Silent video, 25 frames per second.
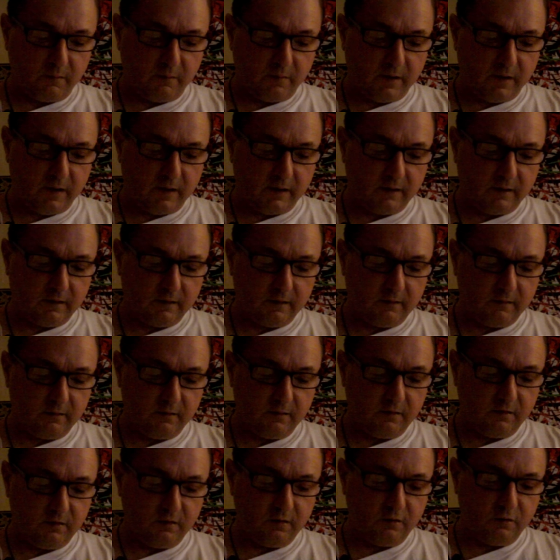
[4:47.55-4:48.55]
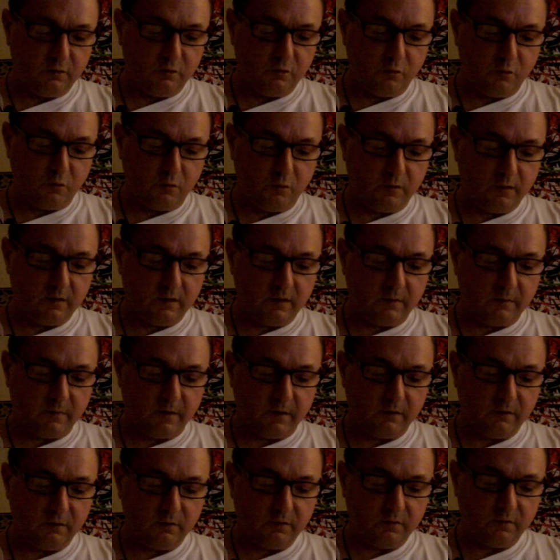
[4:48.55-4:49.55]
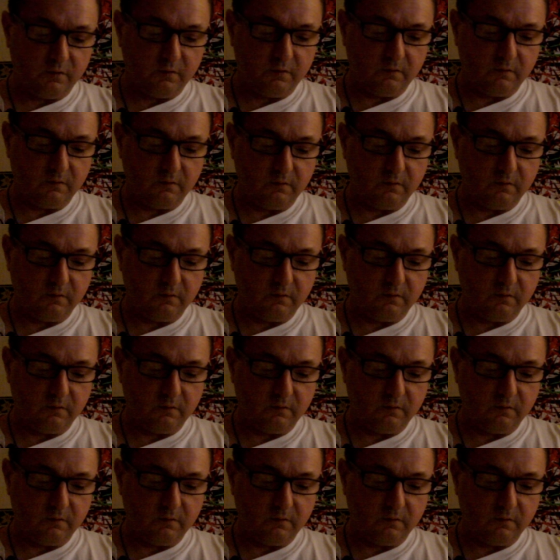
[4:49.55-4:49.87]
back. This is your dimension.